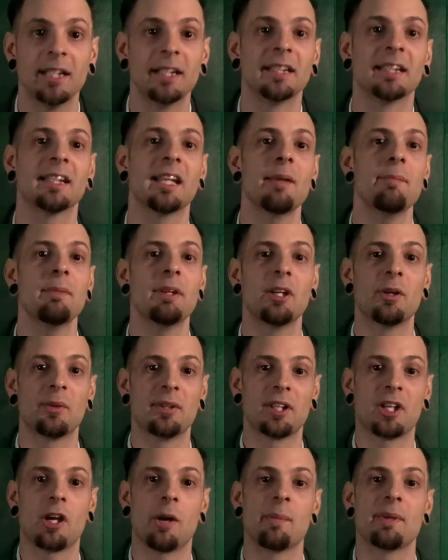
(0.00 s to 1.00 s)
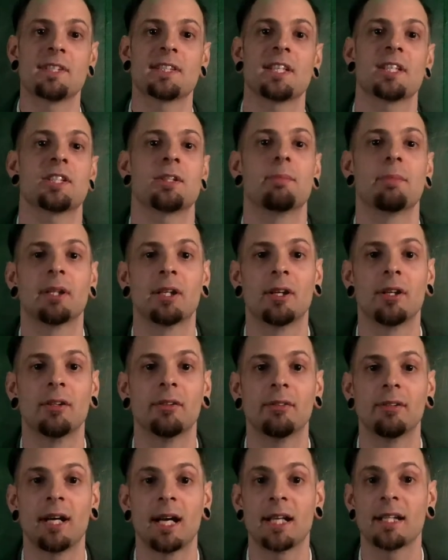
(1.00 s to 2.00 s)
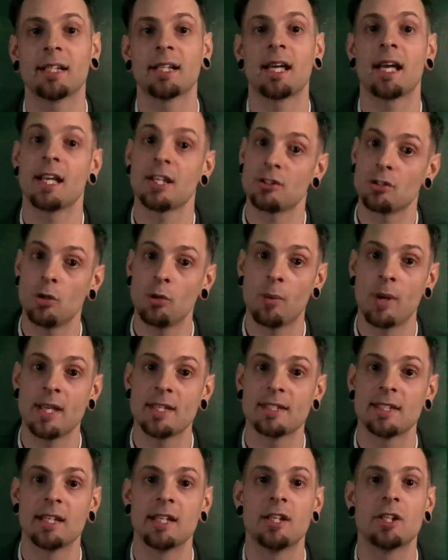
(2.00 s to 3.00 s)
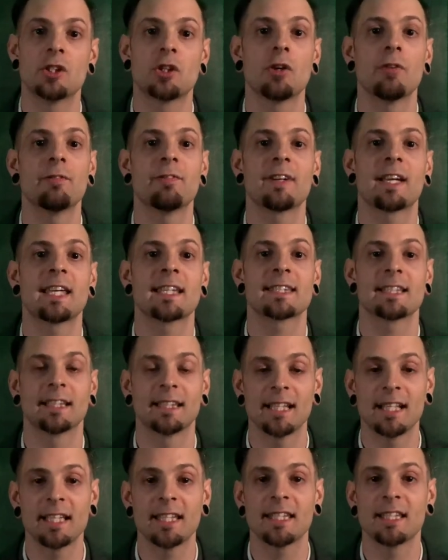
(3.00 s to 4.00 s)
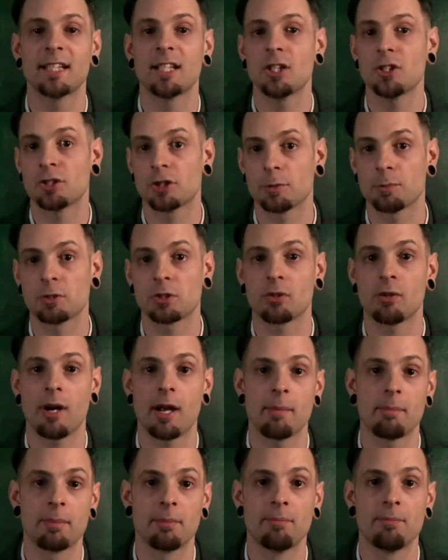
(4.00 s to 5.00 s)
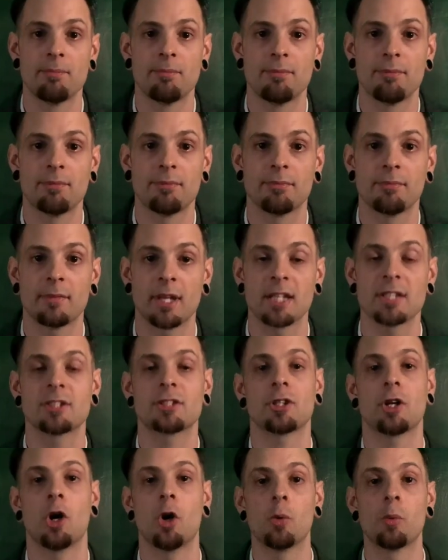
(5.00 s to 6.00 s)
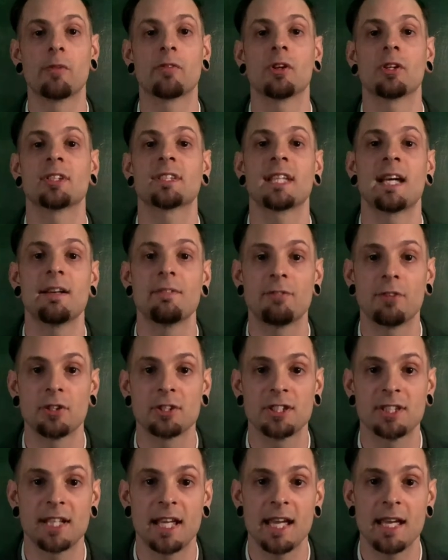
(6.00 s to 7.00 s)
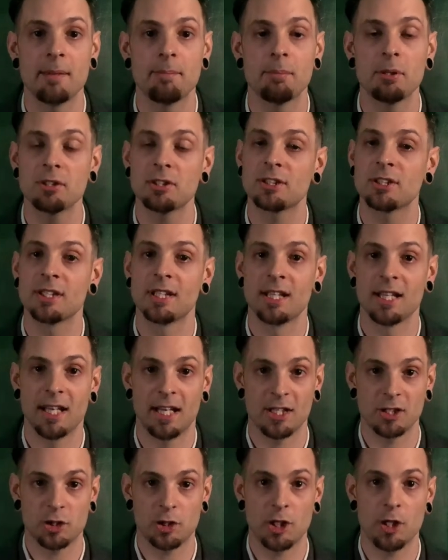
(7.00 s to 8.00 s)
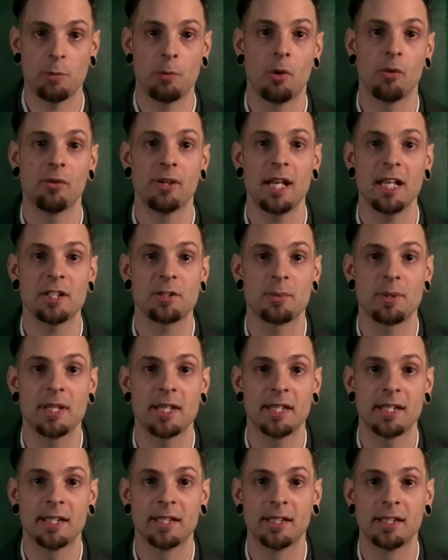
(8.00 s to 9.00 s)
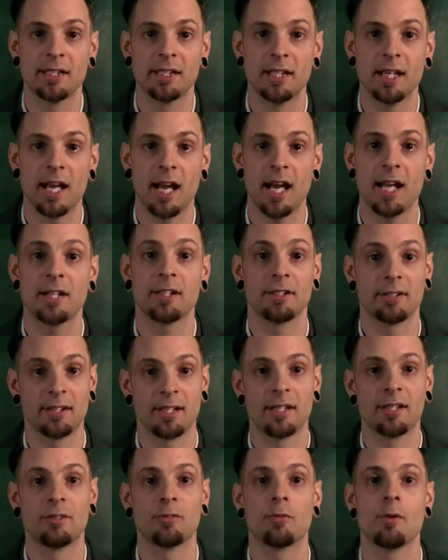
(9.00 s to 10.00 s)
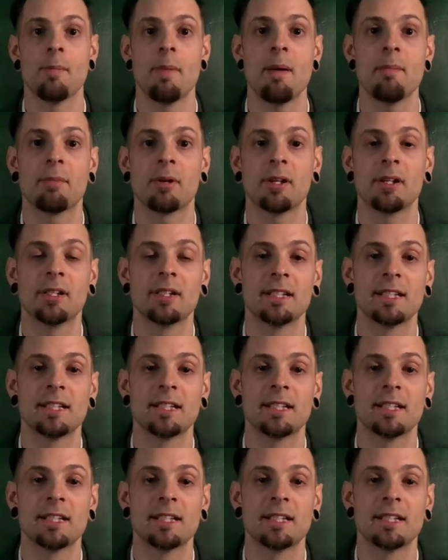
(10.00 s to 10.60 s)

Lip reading: Let me know in the comment section below, and as always, don't forget to like and subscribe. That's all we've got time for today, but I'll see you all next week, and remember,